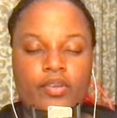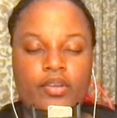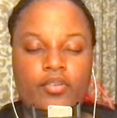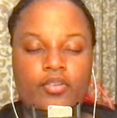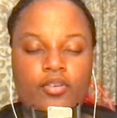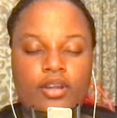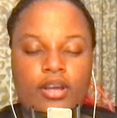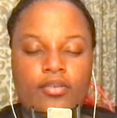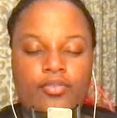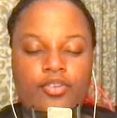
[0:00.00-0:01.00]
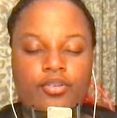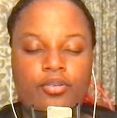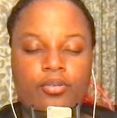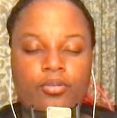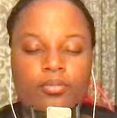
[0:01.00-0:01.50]
You don't have
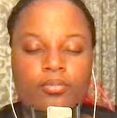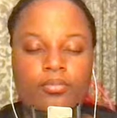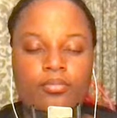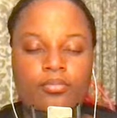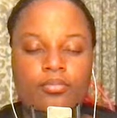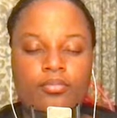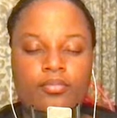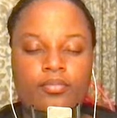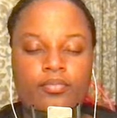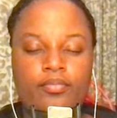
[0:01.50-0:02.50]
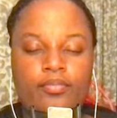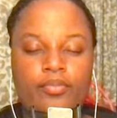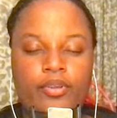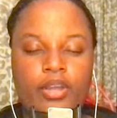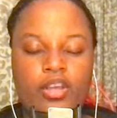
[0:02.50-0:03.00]
to
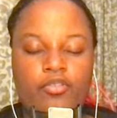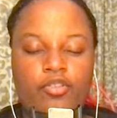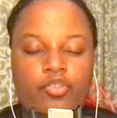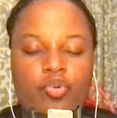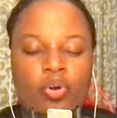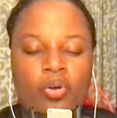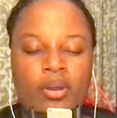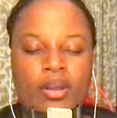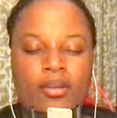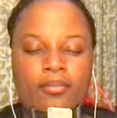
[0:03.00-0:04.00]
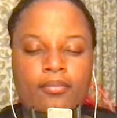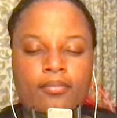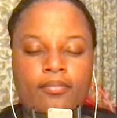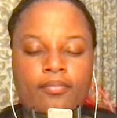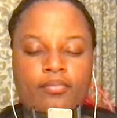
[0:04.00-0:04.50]
give a story
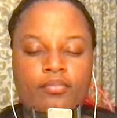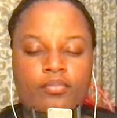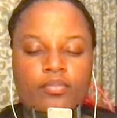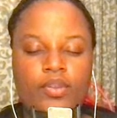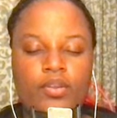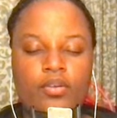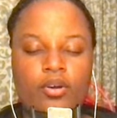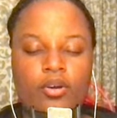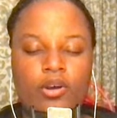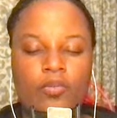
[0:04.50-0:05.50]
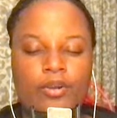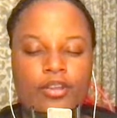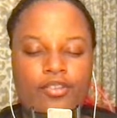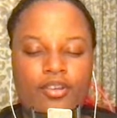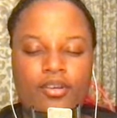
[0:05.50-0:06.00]
or a
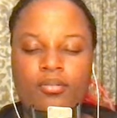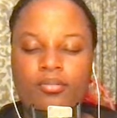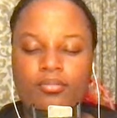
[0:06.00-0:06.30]
reason.